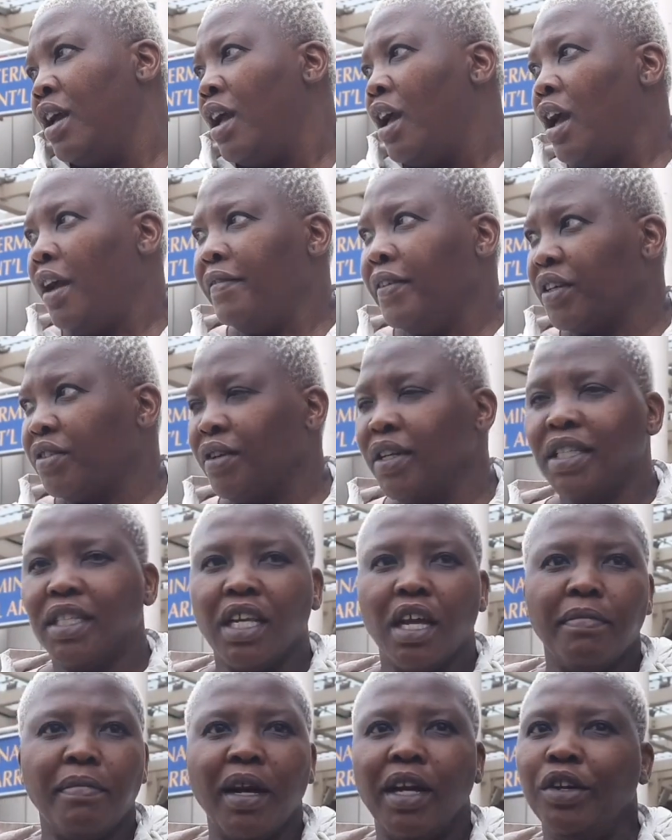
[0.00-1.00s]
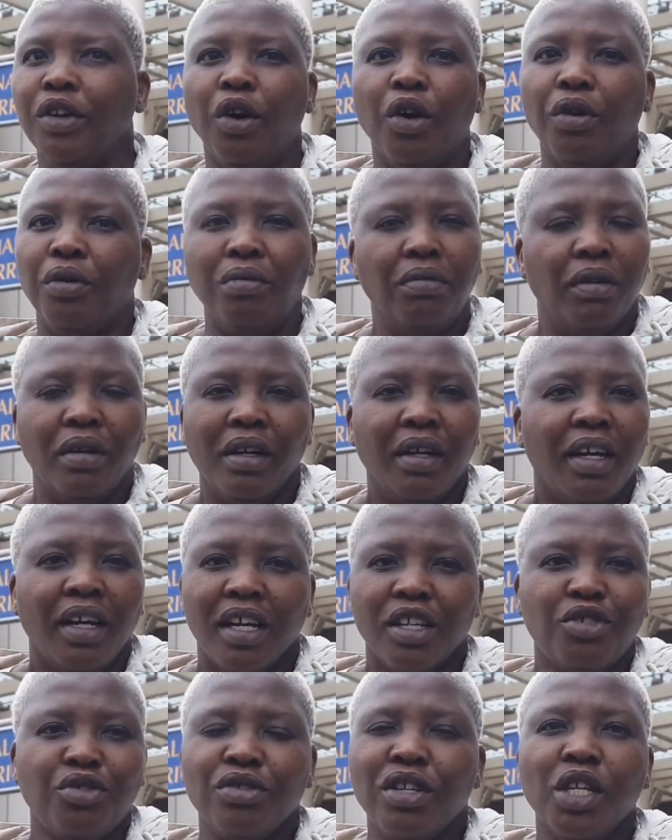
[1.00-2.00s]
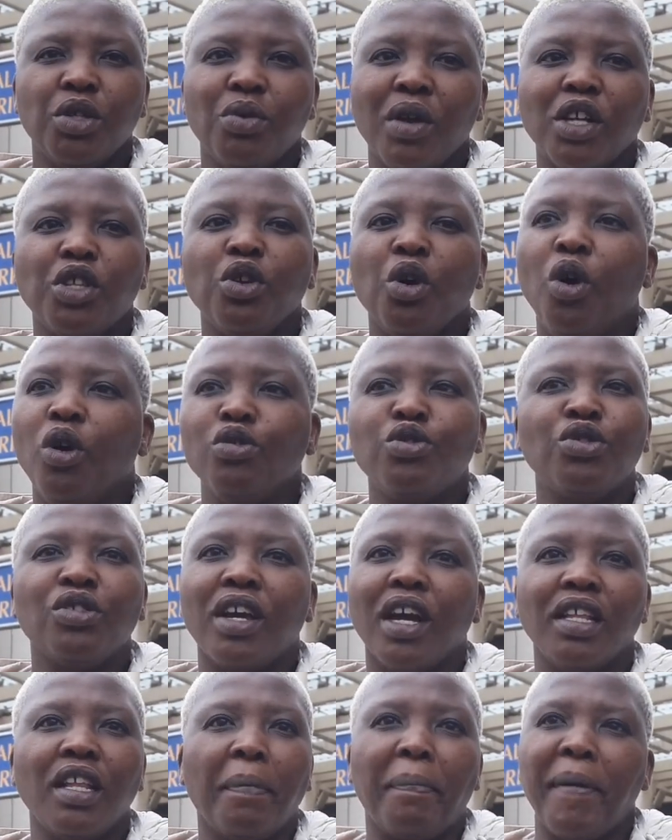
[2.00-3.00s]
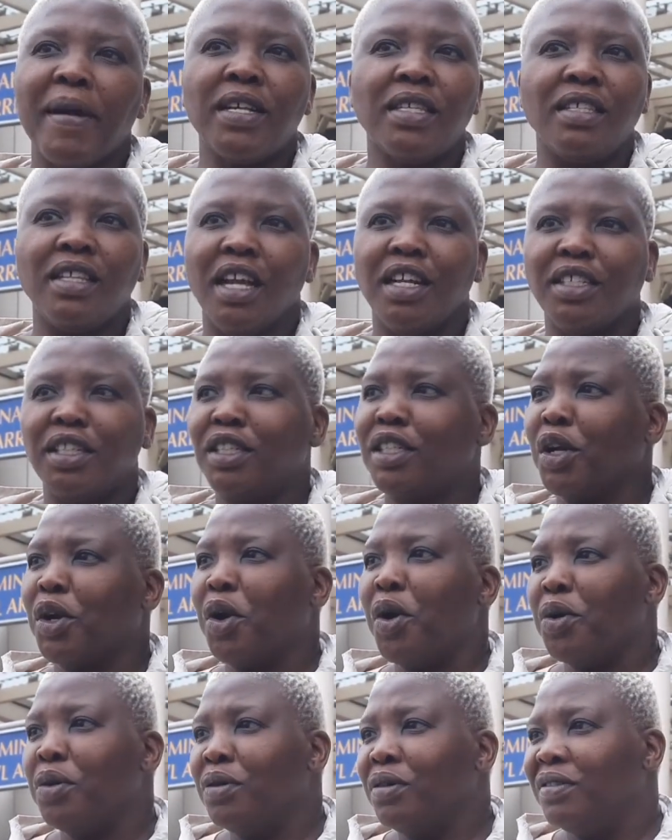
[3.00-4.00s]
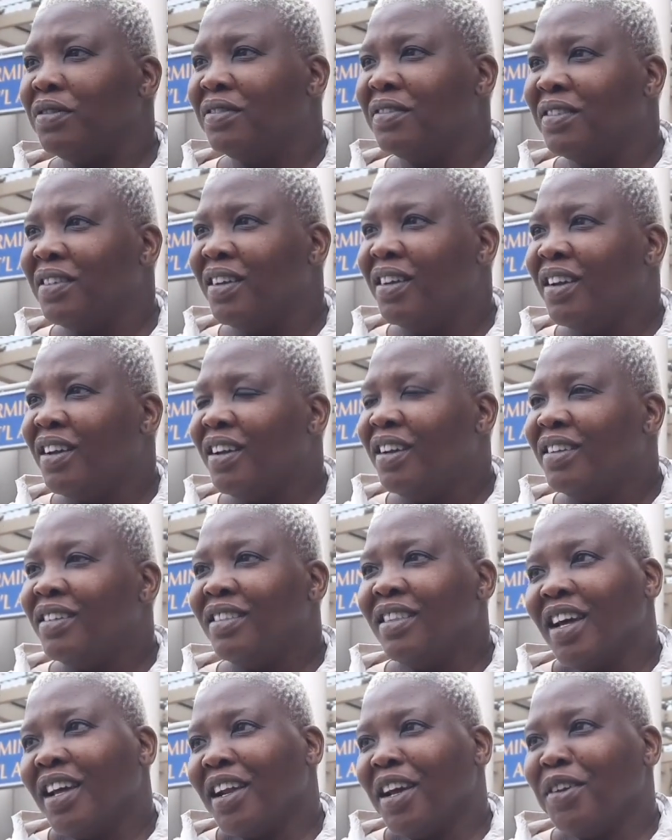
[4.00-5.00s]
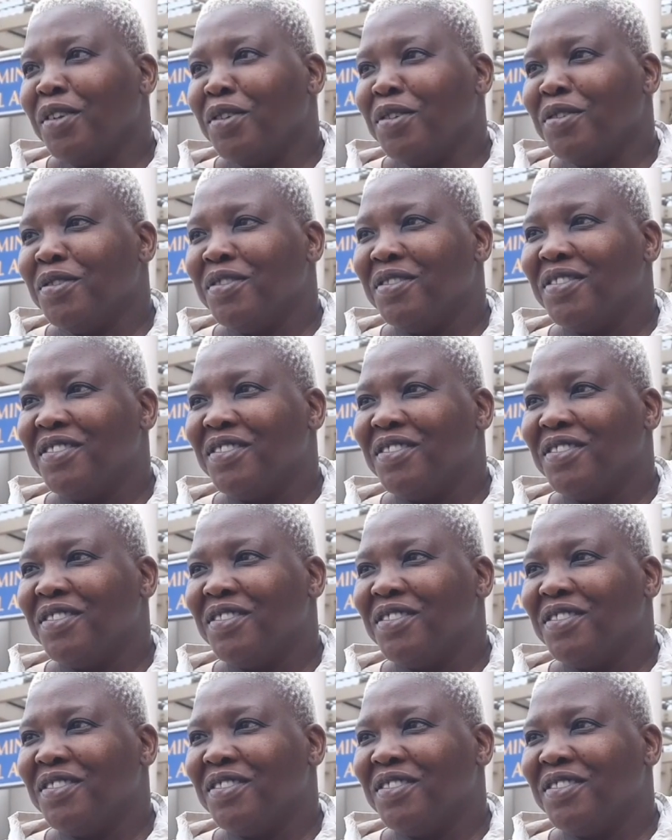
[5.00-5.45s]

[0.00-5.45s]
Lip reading: have a great time. I know as soon as we are all together backstage, it's a go. That I know.